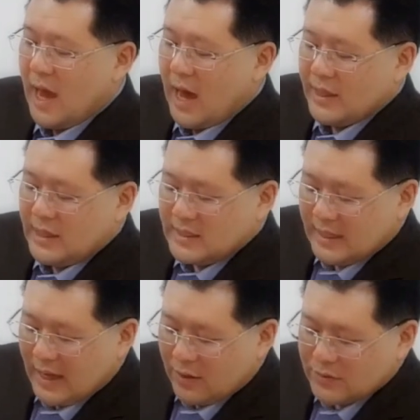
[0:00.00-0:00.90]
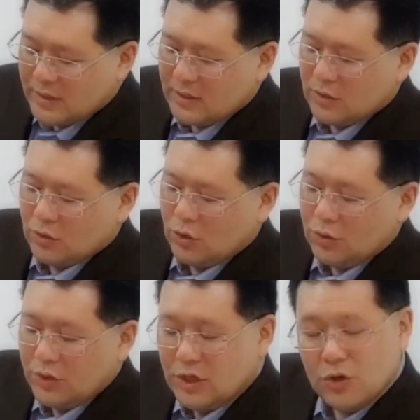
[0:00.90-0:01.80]
And this allows
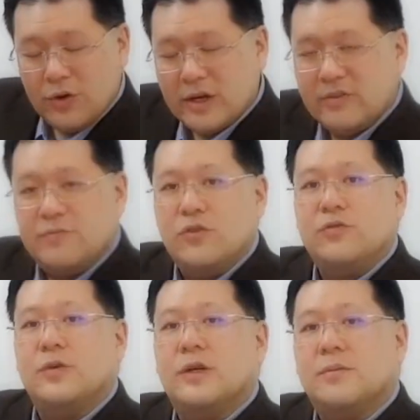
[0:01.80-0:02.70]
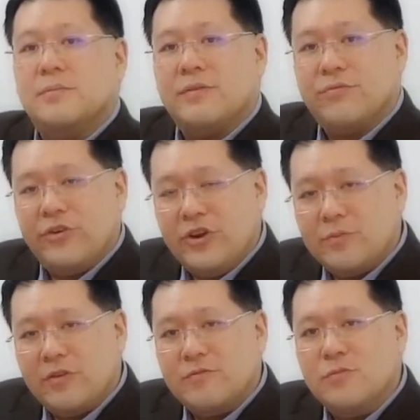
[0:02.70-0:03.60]
not only the corrective movement, but
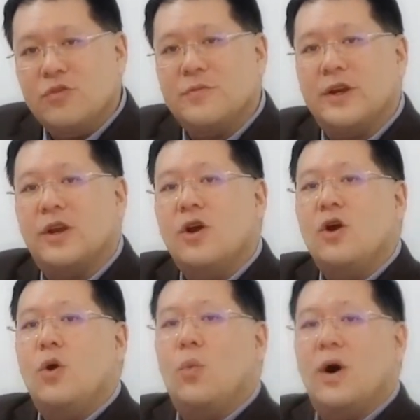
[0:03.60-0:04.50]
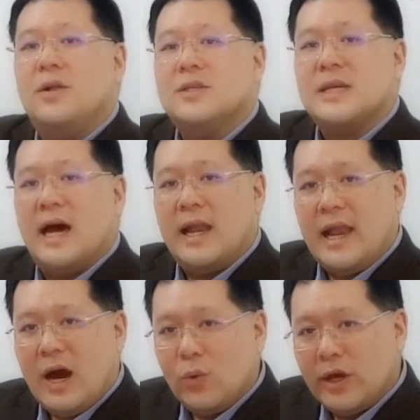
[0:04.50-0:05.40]
freedom of movement whilst
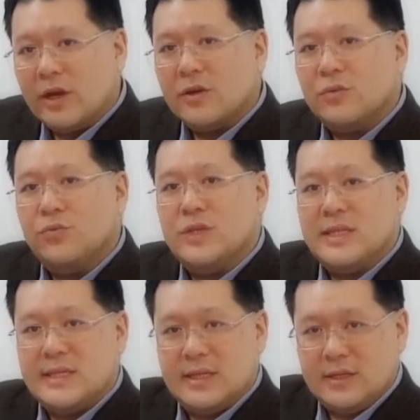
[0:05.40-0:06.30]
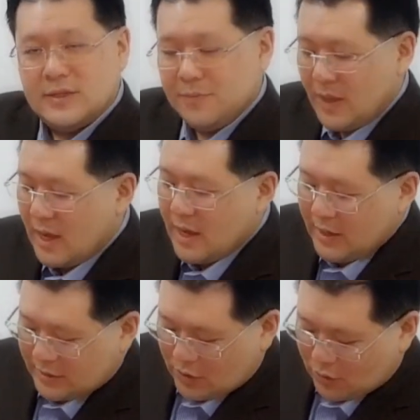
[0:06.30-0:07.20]
allowing resistance.
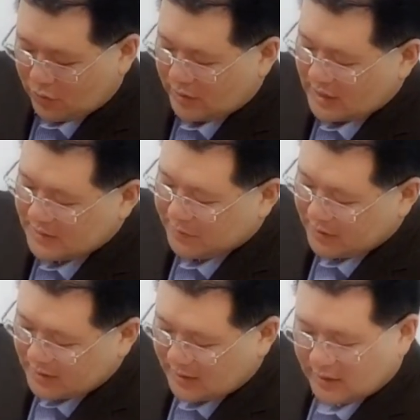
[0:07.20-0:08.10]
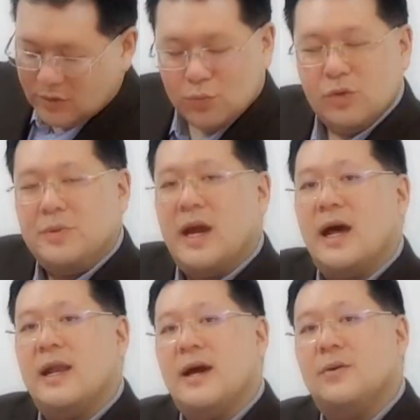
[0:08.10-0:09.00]
So this person will
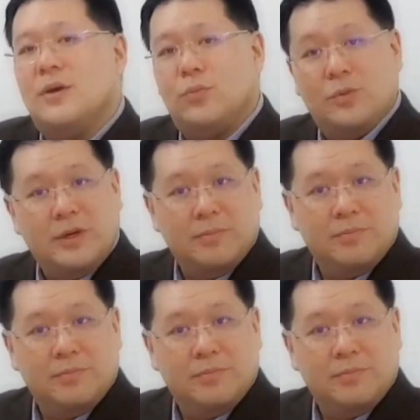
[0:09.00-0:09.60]
be